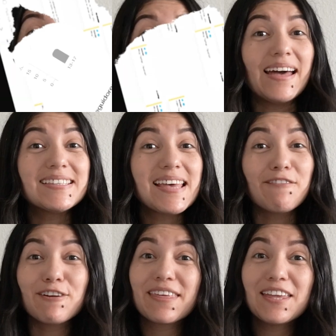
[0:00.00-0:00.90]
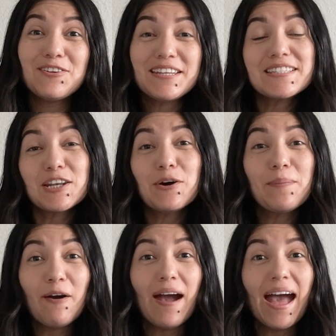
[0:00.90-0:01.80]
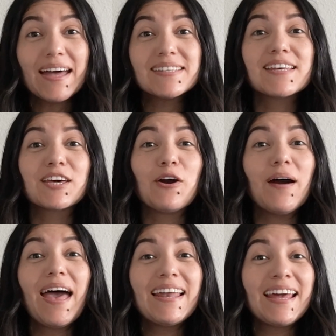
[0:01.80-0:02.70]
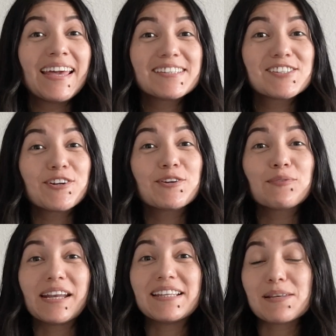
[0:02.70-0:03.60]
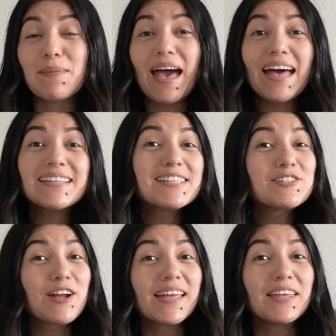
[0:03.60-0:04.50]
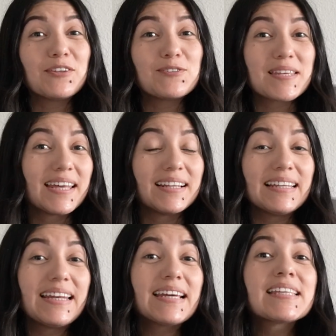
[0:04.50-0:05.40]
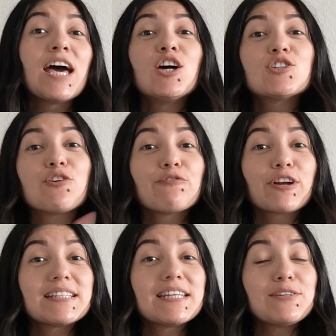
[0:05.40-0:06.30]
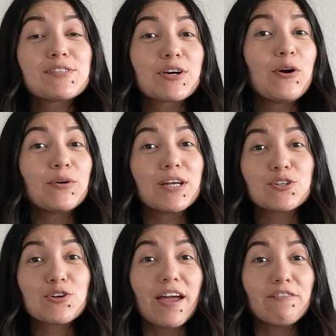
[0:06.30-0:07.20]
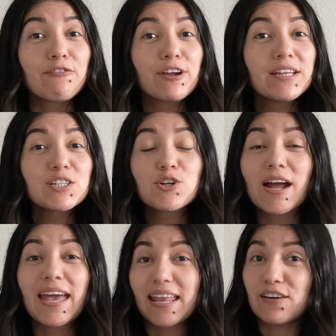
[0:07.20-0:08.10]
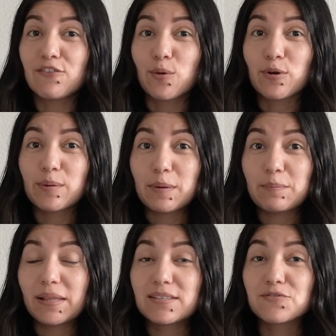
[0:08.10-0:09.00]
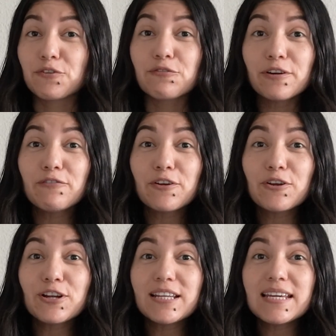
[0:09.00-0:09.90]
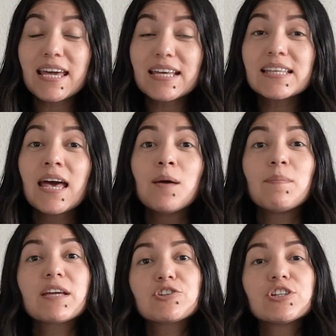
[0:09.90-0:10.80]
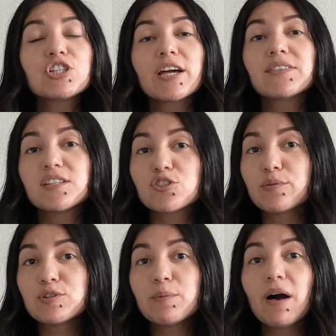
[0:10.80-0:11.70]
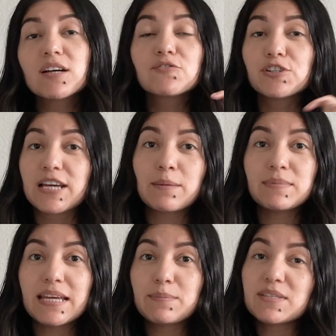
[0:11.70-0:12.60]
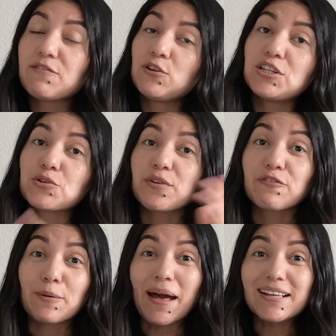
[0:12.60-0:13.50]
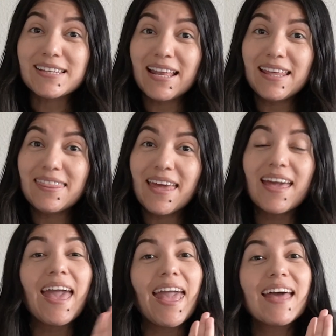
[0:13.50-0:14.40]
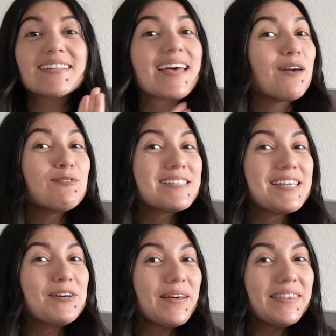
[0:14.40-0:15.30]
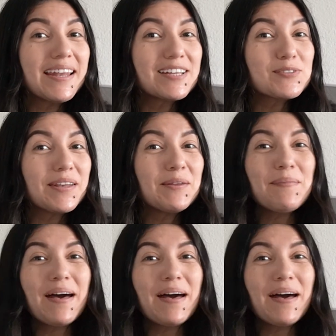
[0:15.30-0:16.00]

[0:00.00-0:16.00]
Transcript: And that's everything you need to know about ads. Go ahead and get started running some ads and tracking those analytics. Don't forget to use the code TRYFREE to try any of our premium plans for free for 30 days. Make sure to check the description box for timestamps if you need to refer back to anything. And I will see you in the next one.